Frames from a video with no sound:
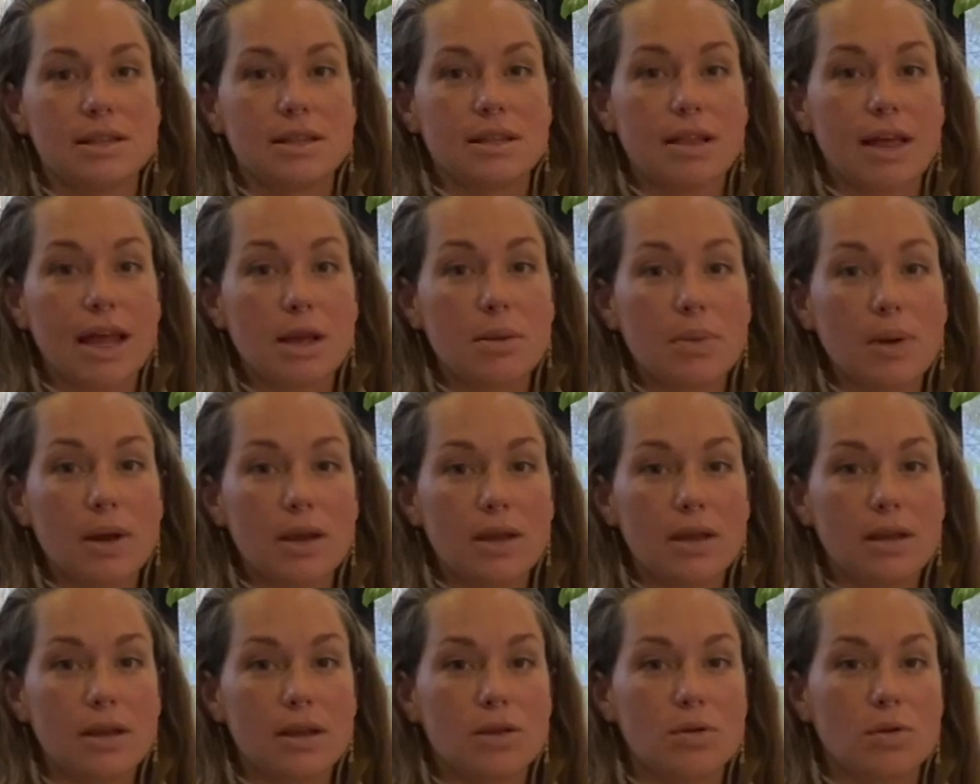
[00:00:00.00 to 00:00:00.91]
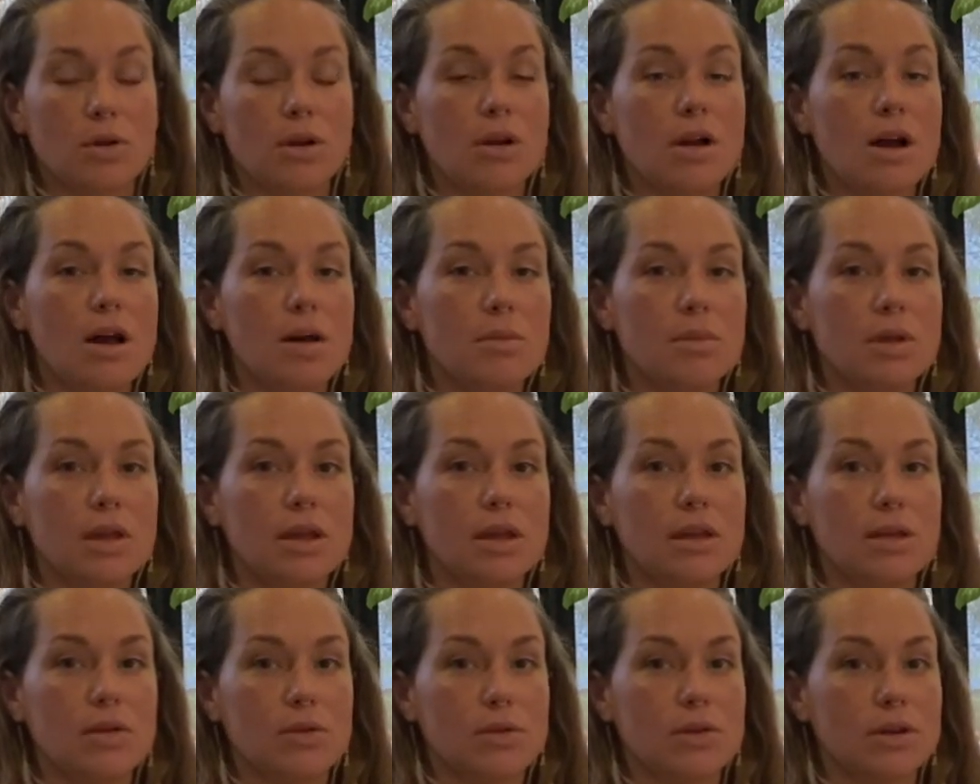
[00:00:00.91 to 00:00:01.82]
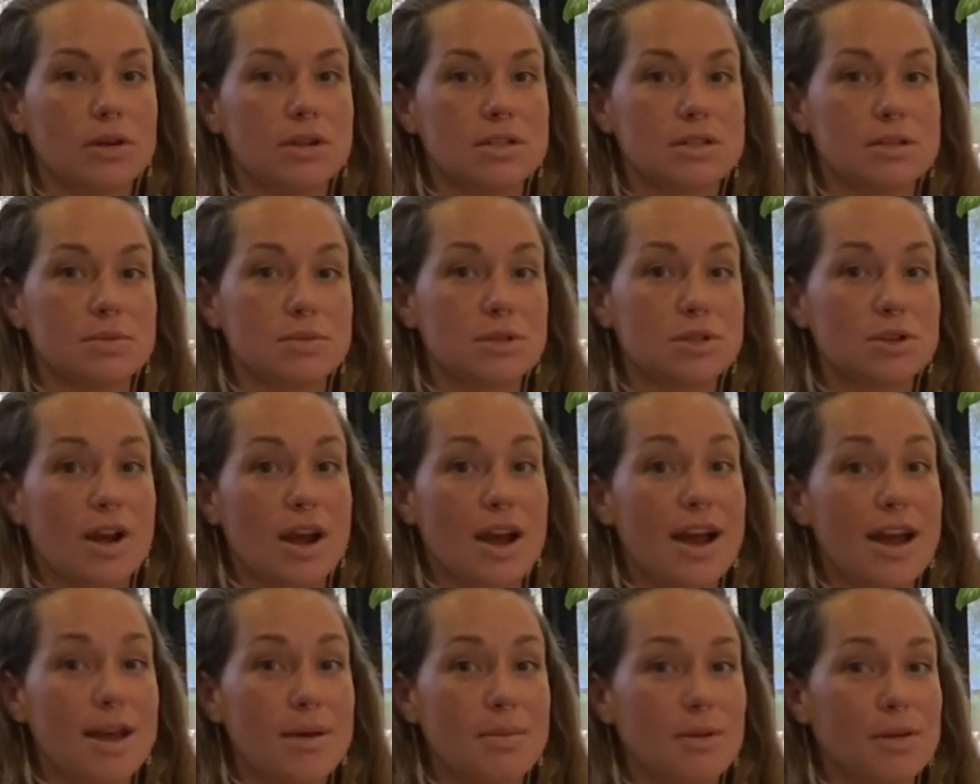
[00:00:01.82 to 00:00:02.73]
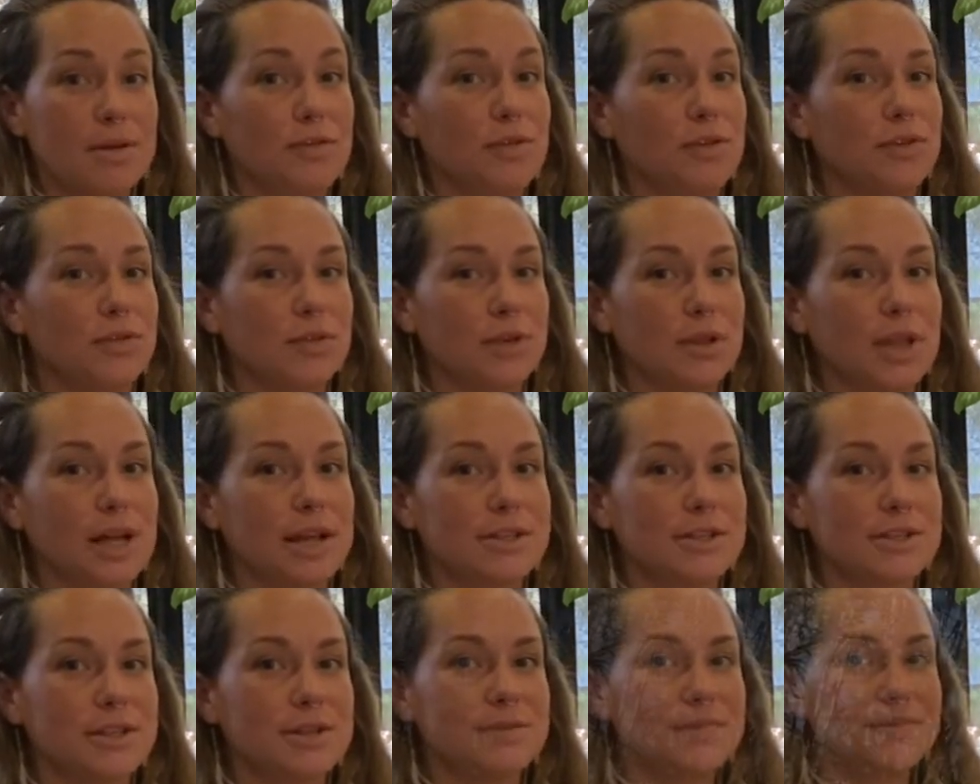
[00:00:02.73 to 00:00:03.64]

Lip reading: the like button or comment or subscribe if you feel led to.